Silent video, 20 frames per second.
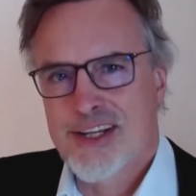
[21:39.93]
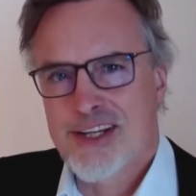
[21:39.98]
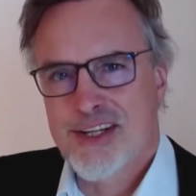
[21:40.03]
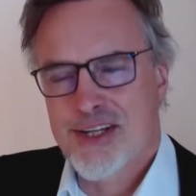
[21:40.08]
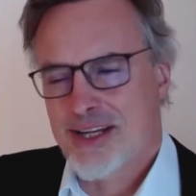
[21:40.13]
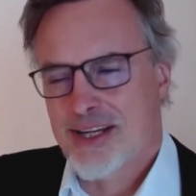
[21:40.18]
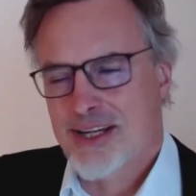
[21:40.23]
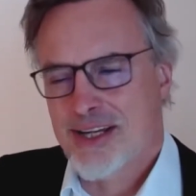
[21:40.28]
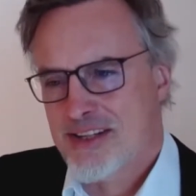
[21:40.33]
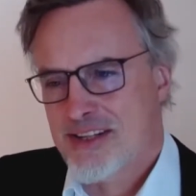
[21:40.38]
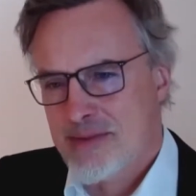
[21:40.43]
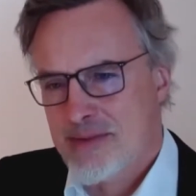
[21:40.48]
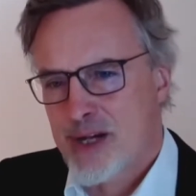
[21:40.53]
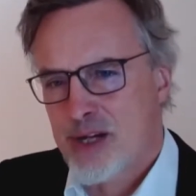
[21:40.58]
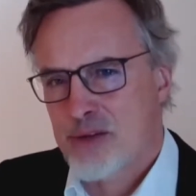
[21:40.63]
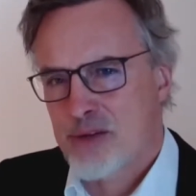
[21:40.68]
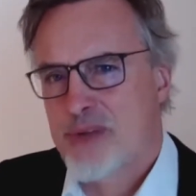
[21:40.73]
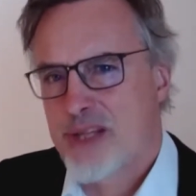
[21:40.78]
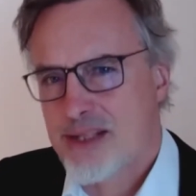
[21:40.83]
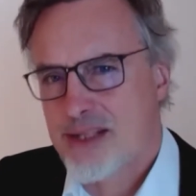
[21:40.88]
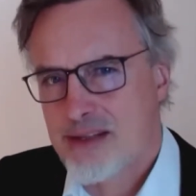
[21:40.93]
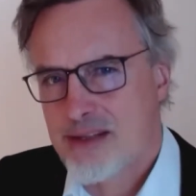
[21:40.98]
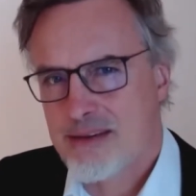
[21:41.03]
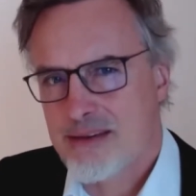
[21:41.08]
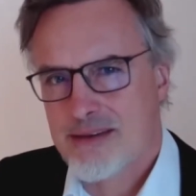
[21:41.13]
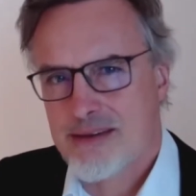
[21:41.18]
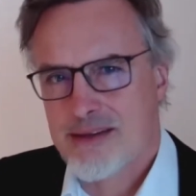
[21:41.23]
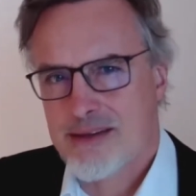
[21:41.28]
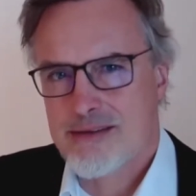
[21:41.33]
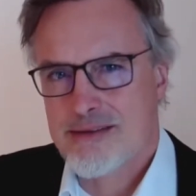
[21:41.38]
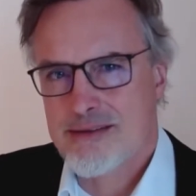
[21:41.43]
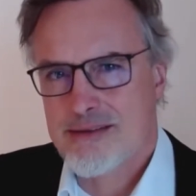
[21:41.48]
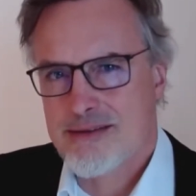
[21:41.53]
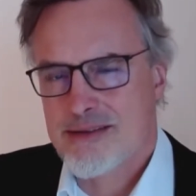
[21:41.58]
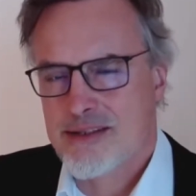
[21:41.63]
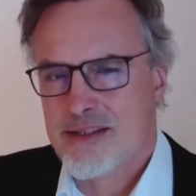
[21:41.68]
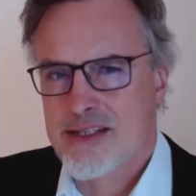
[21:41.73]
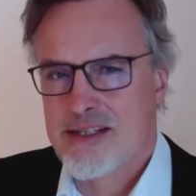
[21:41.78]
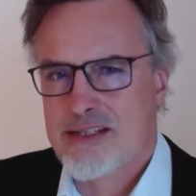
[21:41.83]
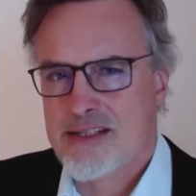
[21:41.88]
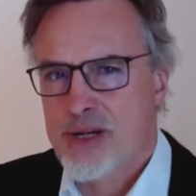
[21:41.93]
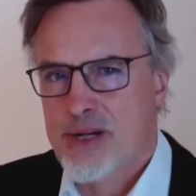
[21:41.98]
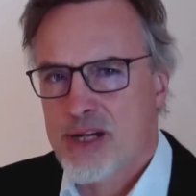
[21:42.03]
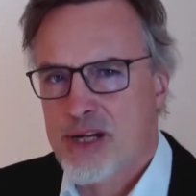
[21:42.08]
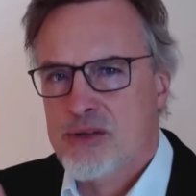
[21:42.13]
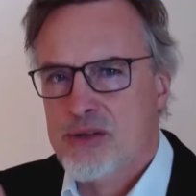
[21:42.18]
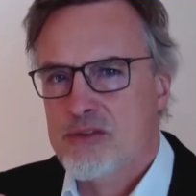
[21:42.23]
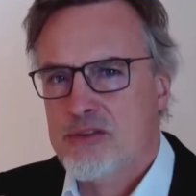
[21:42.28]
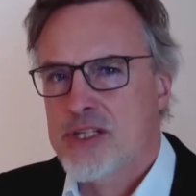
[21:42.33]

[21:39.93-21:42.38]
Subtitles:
and it's about making things, and it's about